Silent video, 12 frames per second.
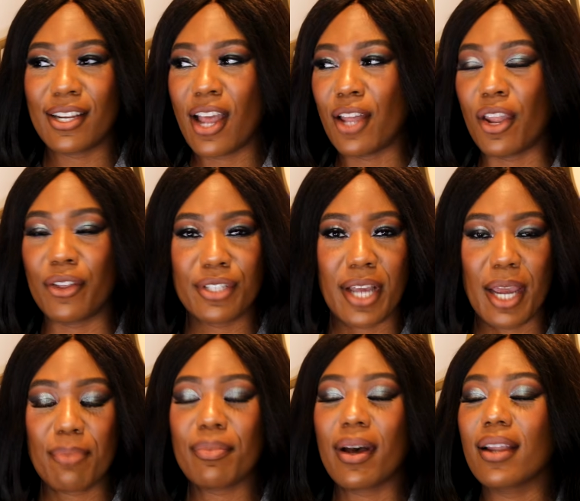another
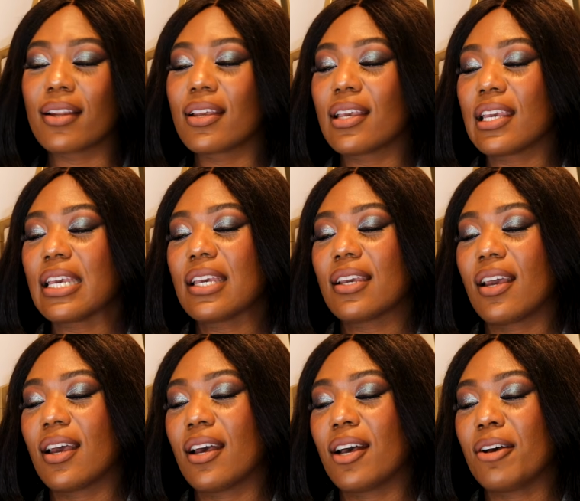time, but
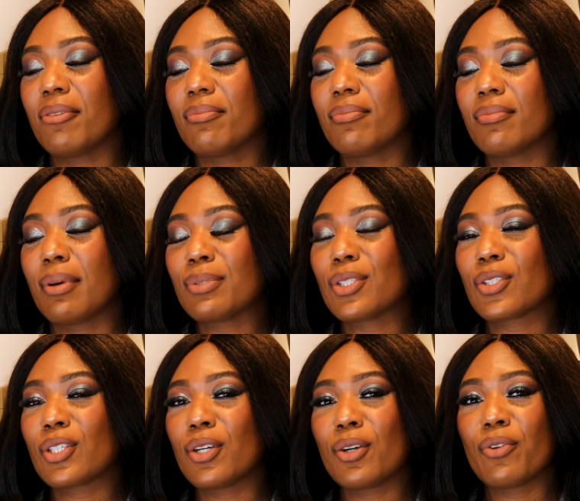I'm
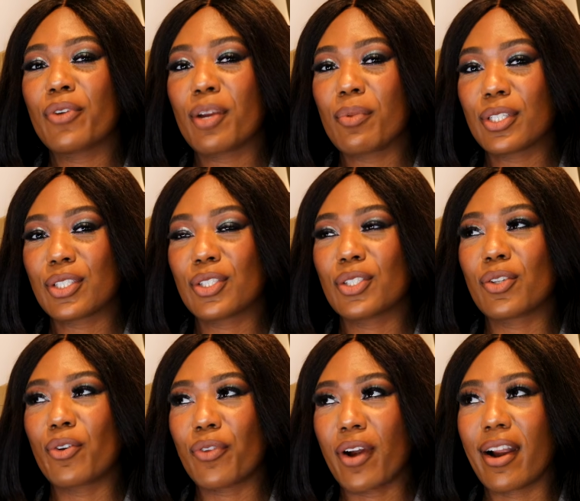still very much
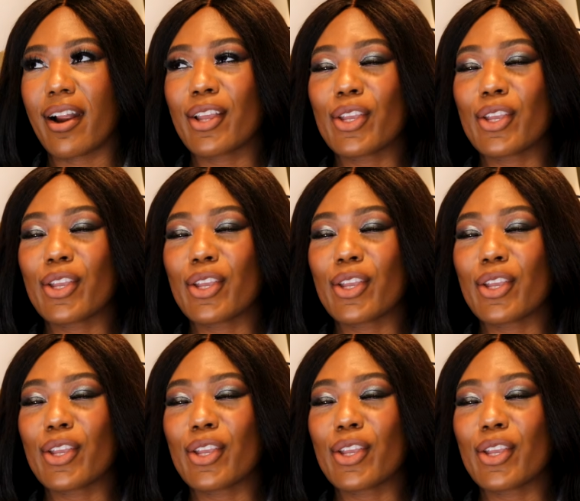so far a